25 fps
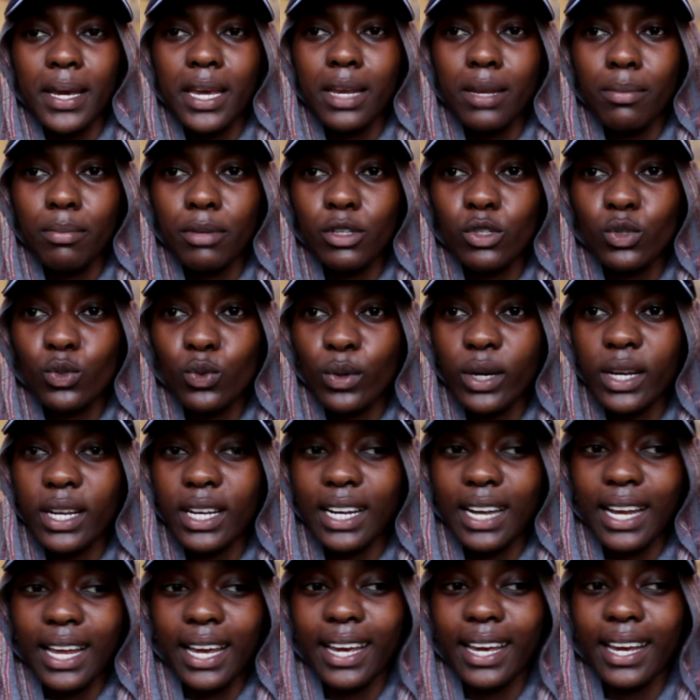in
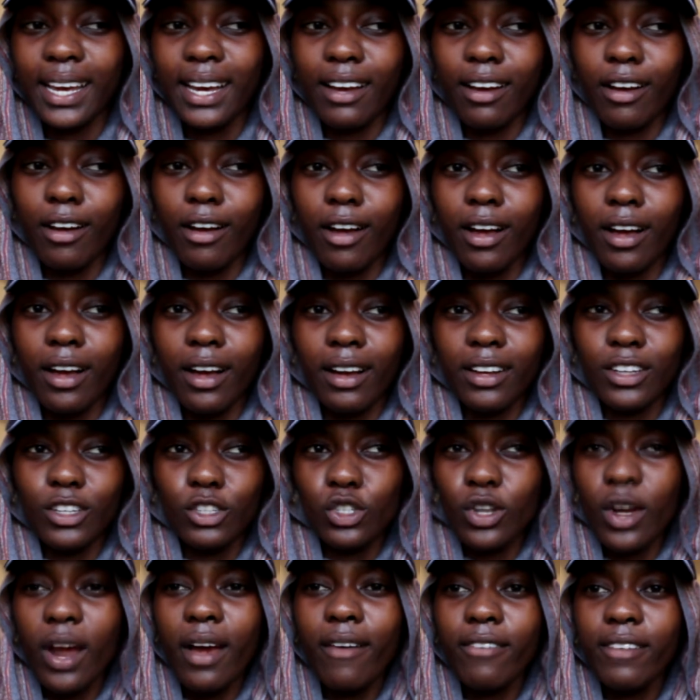between like
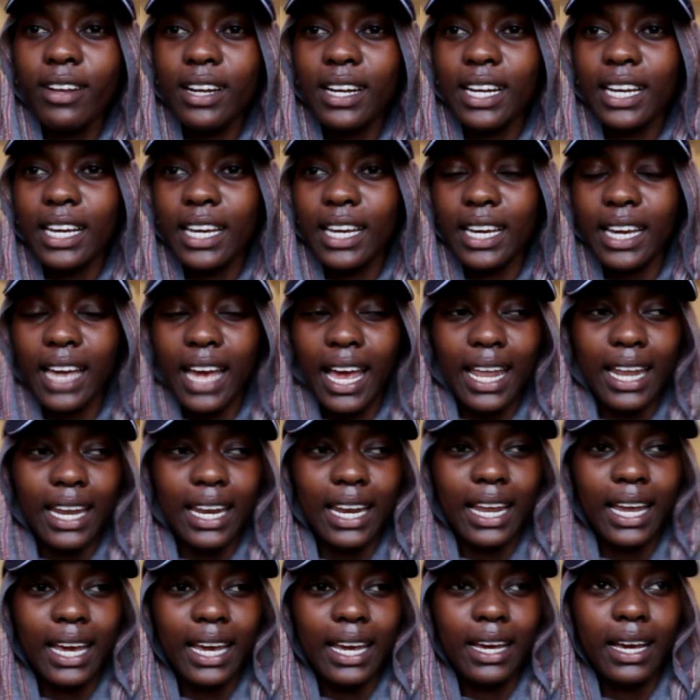traveling
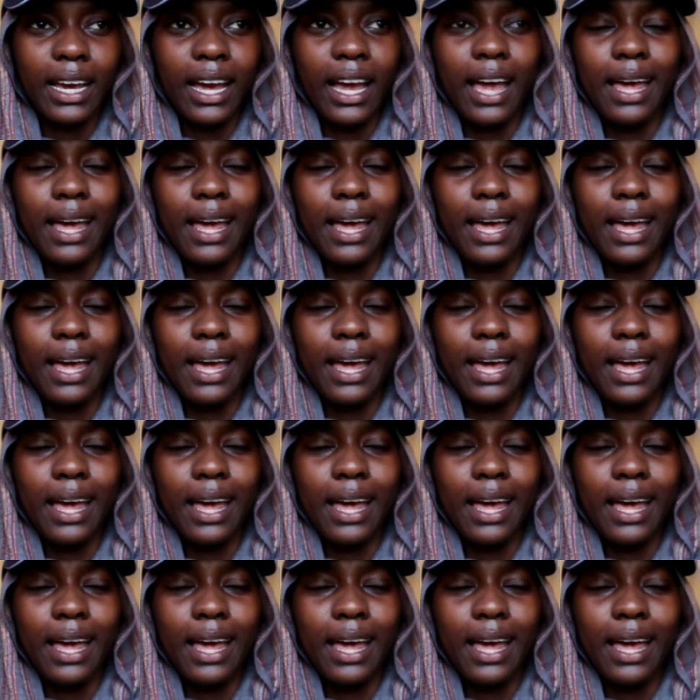and like